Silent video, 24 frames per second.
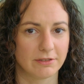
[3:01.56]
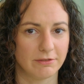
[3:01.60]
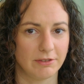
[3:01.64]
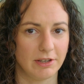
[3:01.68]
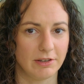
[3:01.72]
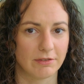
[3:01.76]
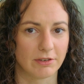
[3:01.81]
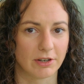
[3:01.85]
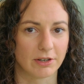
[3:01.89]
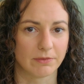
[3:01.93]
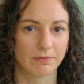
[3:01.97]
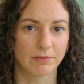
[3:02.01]

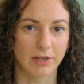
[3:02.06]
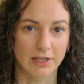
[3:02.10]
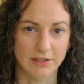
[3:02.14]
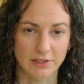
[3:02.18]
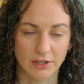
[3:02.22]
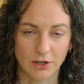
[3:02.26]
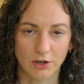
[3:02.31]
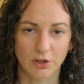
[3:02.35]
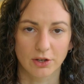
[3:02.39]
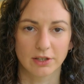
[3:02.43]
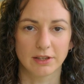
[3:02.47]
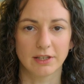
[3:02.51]
fever, as
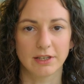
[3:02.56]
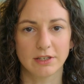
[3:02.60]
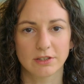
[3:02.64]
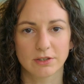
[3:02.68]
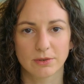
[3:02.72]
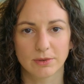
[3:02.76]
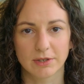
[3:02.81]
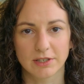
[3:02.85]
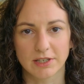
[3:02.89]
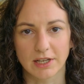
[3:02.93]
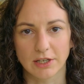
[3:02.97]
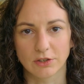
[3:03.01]
it could lead
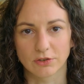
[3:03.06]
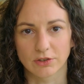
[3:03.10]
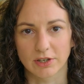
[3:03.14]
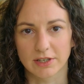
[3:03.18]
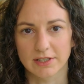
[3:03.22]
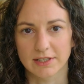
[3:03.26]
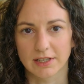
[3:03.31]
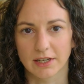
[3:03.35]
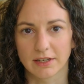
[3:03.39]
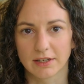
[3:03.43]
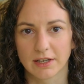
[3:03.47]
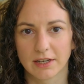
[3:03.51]
to a
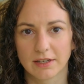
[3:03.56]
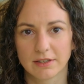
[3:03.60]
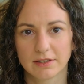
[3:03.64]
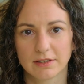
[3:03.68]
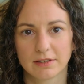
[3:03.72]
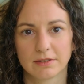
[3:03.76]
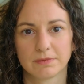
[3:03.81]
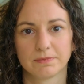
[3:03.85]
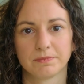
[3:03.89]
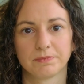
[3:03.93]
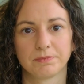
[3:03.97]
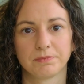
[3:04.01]
dangerous
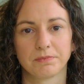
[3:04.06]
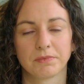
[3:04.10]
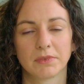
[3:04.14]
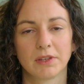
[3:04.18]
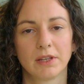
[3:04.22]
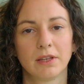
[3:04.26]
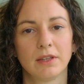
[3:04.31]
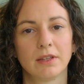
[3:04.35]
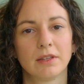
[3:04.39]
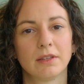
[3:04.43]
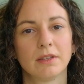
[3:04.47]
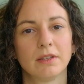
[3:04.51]
illness.
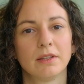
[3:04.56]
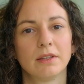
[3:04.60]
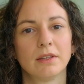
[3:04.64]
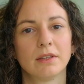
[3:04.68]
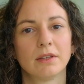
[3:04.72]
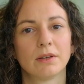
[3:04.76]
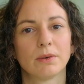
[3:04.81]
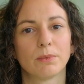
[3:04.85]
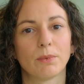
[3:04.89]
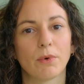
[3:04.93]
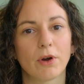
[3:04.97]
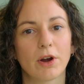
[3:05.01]

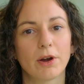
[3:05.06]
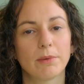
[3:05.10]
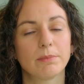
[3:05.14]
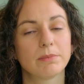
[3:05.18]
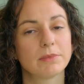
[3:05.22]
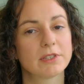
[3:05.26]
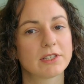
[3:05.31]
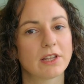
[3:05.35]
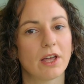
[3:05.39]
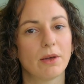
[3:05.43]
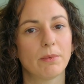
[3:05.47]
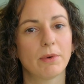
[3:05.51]
Warm
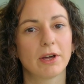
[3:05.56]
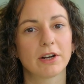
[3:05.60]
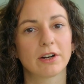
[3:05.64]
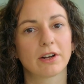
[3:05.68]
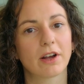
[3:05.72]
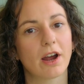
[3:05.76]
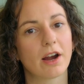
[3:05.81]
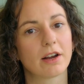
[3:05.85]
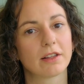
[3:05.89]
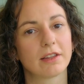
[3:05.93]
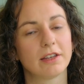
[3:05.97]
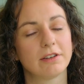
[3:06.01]
saltwater
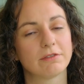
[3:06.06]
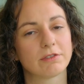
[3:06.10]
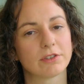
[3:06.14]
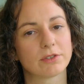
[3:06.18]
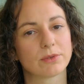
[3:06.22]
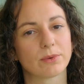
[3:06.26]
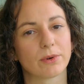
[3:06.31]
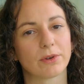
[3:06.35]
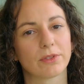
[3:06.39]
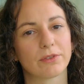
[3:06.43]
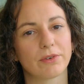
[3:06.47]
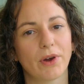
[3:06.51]
gargling for
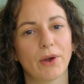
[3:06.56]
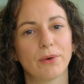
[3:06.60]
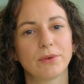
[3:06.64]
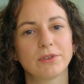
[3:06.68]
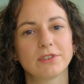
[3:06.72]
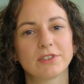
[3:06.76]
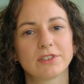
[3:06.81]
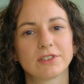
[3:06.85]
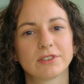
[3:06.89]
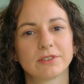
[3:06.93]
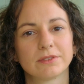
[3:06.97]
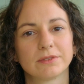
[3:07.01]
sore
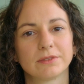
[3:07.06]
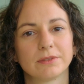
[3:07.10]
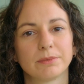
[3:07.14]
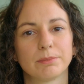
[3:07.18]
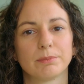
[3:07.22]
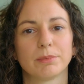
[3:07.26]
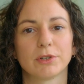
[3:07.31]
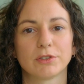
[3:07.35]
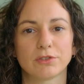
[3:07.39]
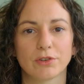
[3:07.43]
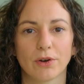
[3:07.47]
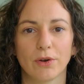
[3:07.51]
throat,
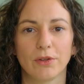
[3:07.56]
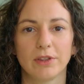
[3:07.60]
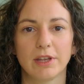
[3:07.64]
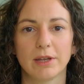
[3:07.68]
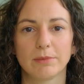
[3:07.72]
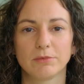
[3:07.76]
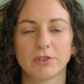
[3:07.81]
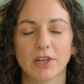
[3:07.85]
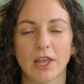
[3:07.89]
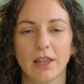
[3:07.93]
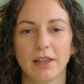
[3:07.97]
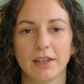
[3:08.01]

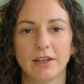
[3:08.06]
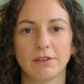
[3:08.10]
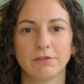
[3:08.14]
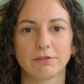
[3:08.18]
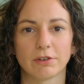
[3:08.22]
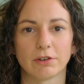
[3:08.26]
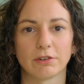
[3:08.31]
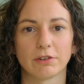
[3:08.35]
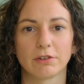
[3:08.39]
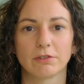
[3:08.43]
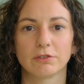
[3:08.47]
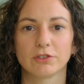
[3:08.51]
petroleum jelly
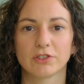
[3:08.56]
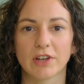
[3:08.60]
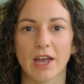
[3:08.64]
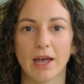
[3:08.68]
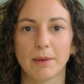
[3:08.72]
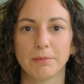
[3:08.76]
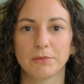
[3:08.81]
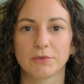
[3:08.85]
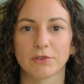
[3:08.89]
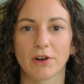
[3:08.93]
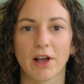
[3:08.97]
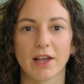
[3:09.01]
for
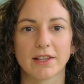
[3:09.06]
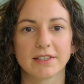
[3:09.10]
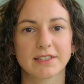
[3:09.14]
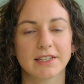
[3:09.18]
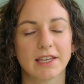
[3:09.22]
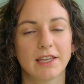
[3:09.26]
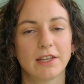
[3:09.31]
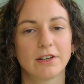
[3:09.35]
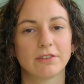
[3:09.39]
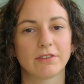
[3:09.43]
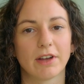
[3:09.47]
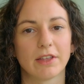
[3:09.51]
chapped raw
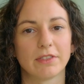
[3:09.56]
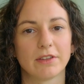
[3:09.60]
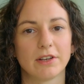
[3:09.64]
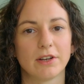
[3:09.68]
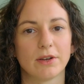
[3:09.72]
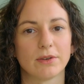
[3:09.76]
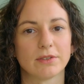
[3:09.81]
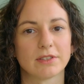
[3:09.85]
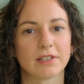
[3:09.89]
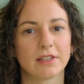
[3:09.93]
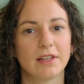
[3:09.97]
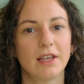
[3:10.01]
skin around the
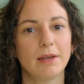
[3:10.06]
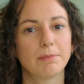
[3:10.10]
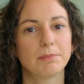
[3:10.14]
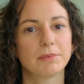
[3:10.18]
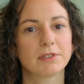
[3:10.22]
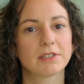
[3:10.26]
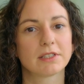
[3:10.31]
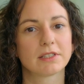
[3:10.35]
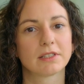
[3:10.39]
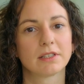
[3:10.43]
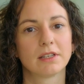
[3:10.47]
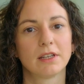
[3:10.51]
nose and
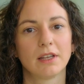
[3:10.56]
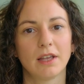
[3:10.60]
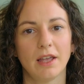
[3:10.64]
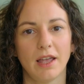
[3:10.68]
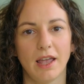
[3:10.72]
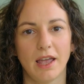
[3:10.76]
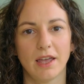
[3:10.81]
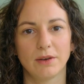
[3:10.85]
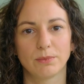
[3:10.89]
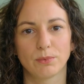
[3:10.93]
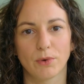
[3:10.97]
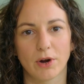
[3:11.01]
lips,
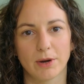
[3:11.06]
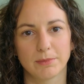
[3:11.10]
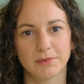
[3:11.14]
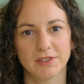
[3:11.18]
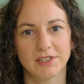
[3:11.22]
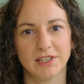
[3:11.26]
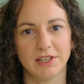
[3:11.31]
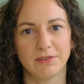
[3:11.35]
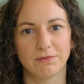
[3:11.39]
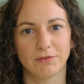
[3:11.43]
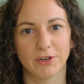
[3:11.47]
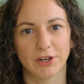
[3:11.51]
and warm
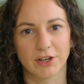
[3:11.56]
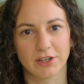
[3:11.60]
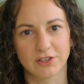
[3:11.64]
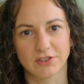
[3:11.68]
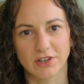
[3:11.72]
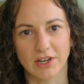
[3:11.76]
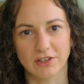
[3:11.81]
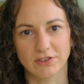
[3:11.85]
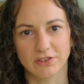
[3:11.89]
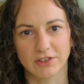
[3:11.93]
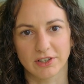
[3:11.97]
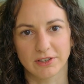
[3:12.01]
steam for
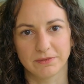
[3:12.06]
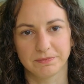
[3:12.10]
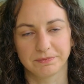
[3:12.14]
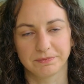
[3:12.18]
congestion.